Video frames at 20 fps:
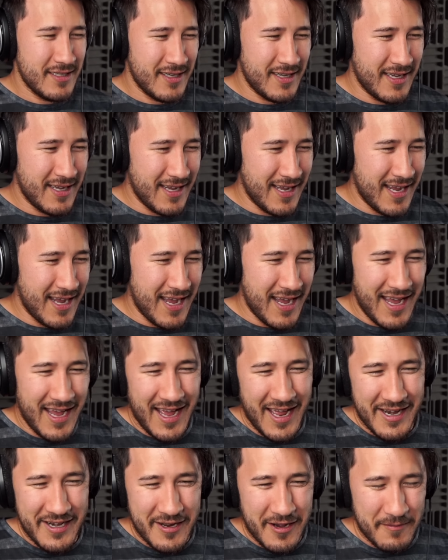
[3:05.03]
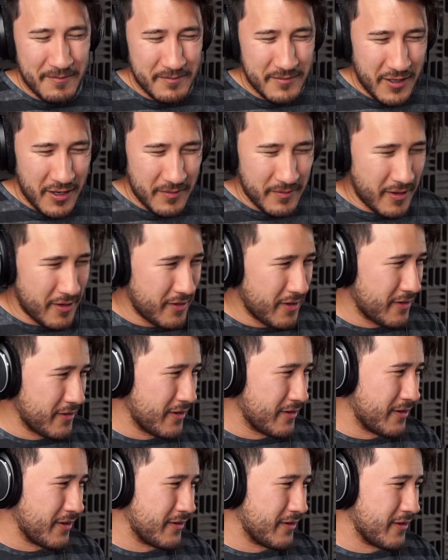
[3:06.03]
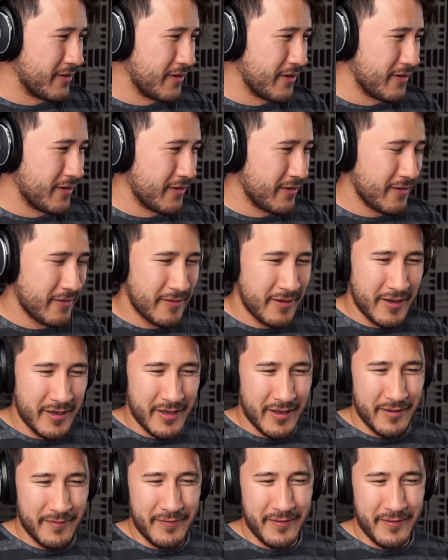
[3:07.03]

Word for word: Uh nope. No, no, no, no, no, no, no, no, no, no, not